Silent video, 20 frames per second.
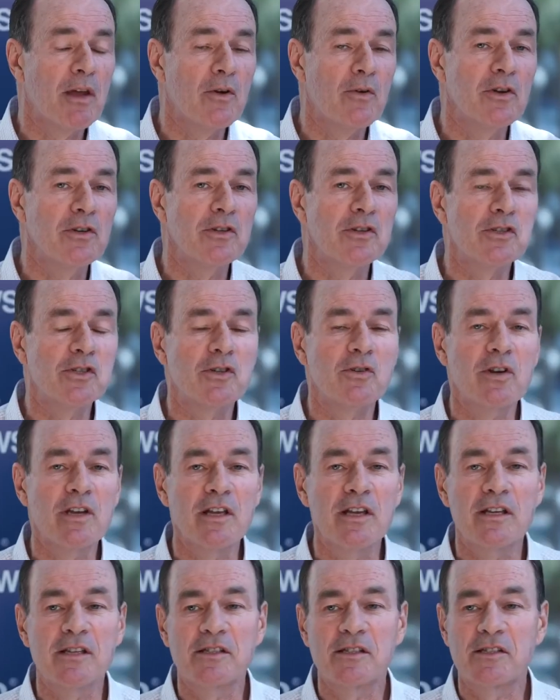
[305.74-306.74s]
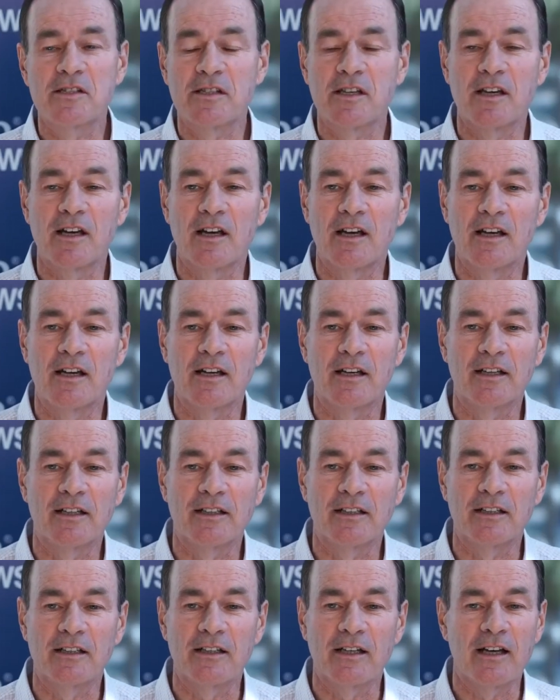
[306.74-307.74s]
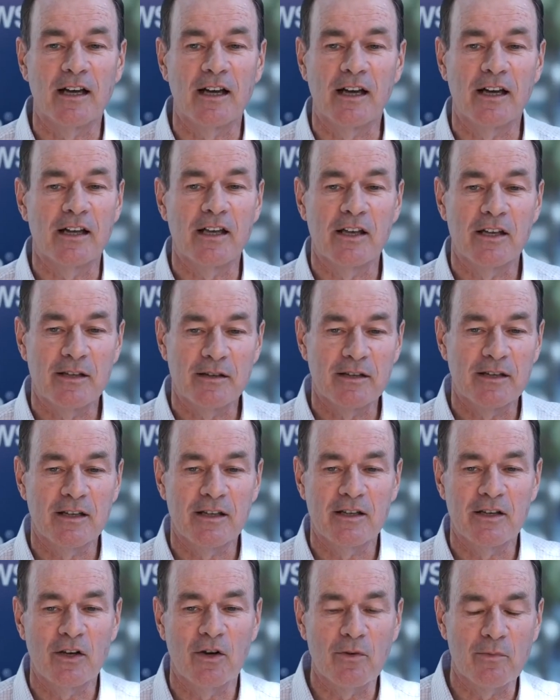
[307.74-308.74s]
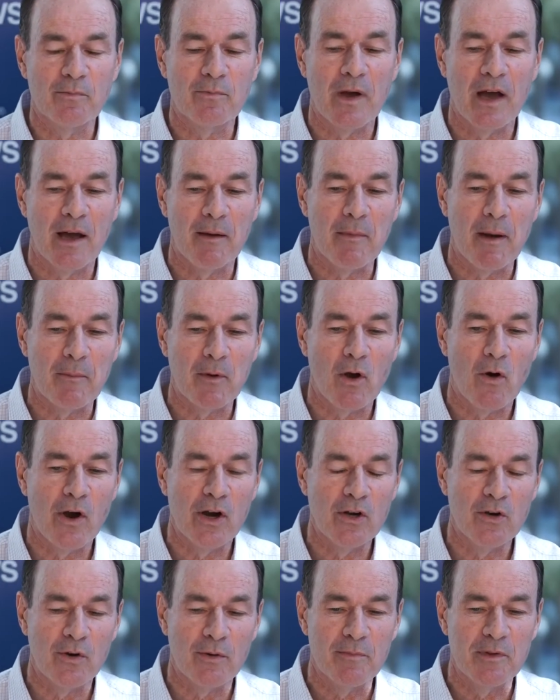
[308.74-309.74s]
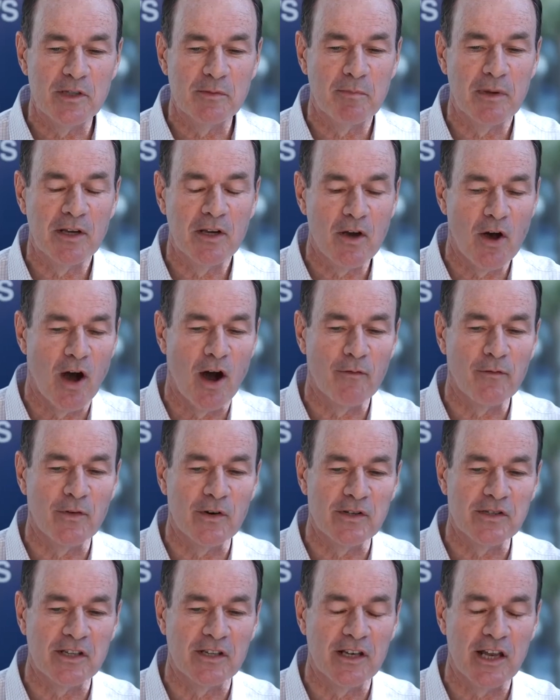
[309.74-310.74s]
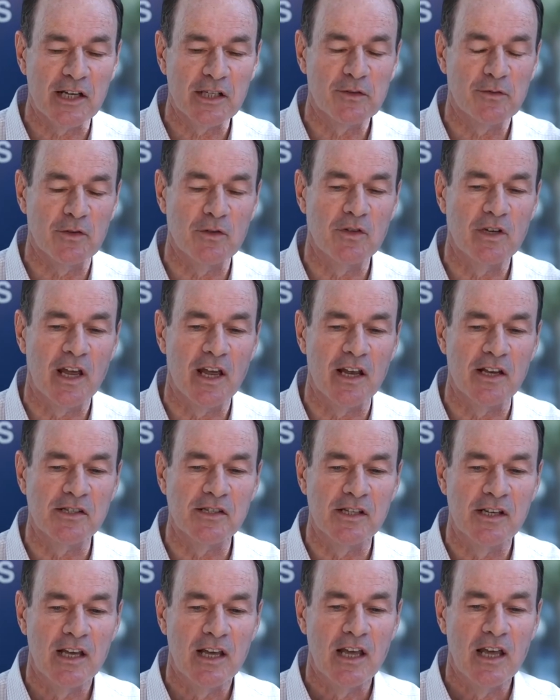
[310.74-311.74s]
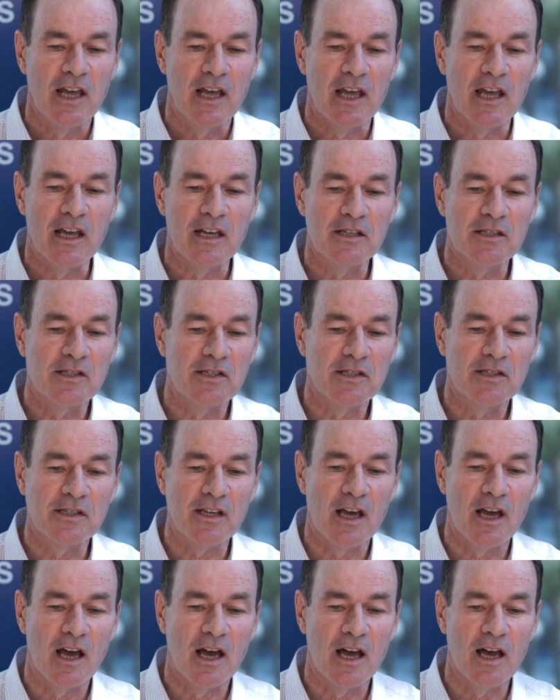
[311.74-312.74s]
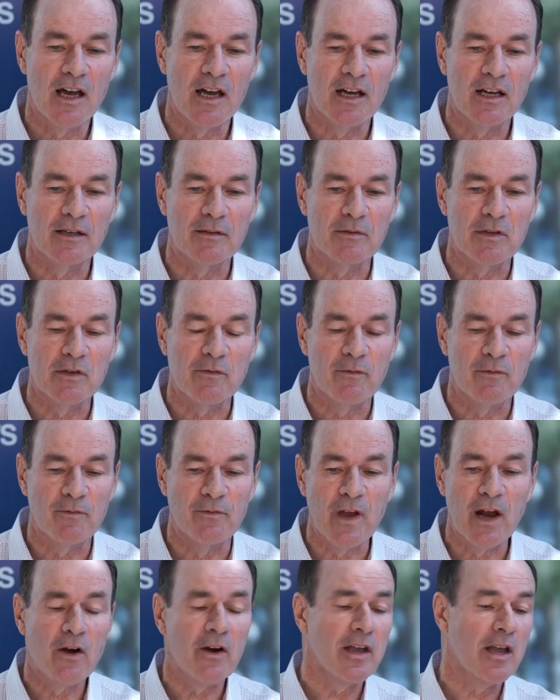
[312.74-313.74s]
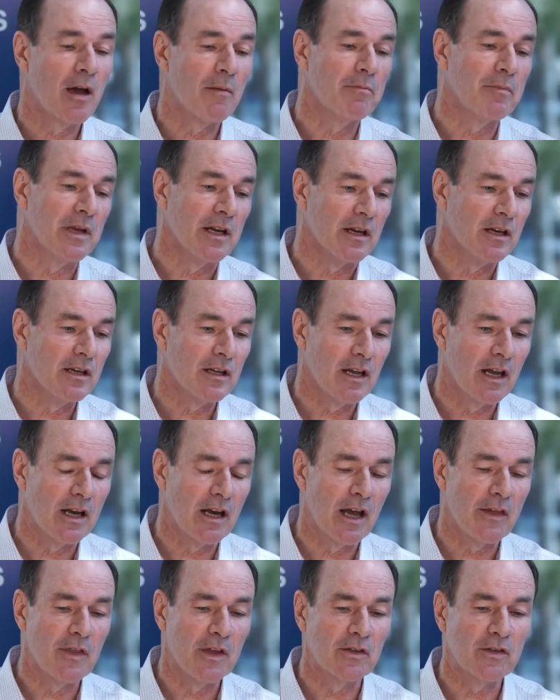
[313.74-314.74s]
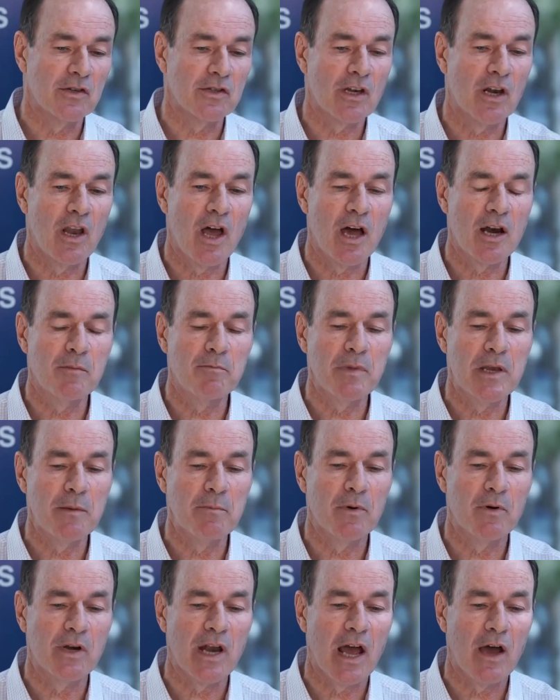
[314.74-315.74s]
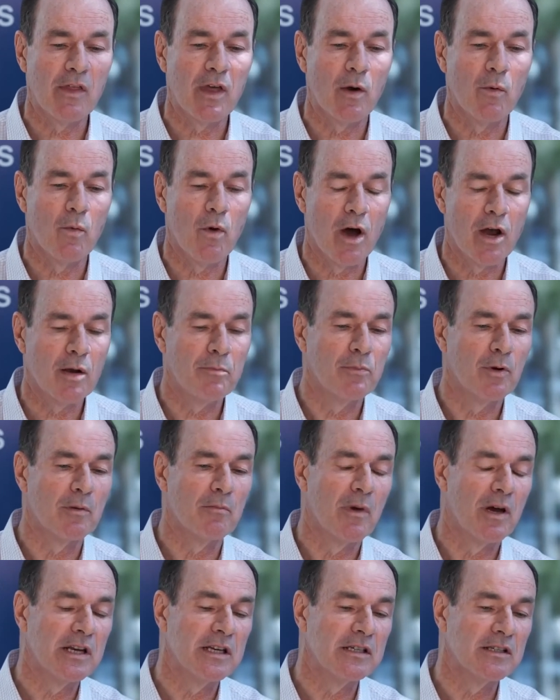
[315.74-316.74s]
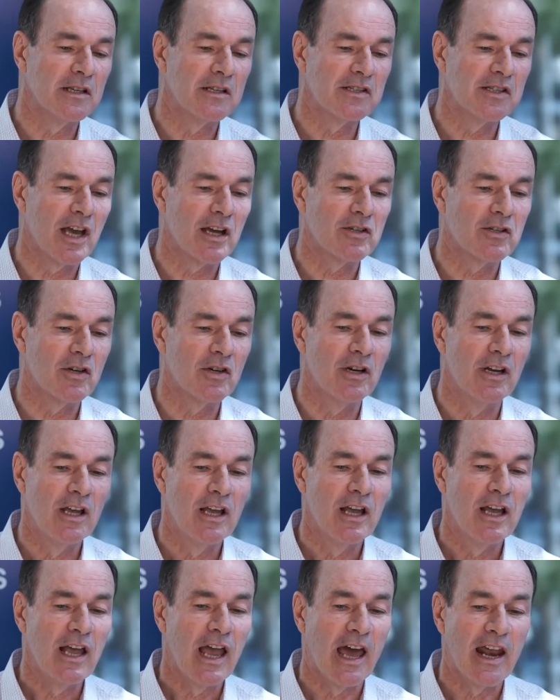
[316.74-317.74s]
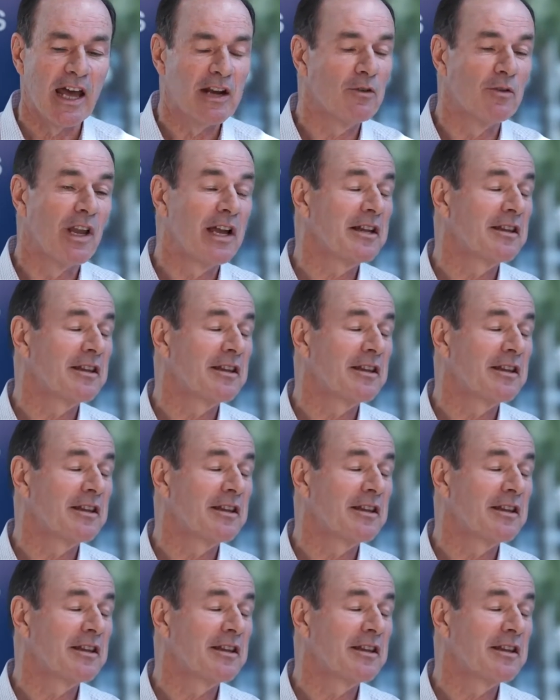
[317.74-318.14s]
metal industry, it's, I'm going to this big conference in the next few days. It's very upbeat. And I think there's a lot of people now that want to put money in the sector. And I don't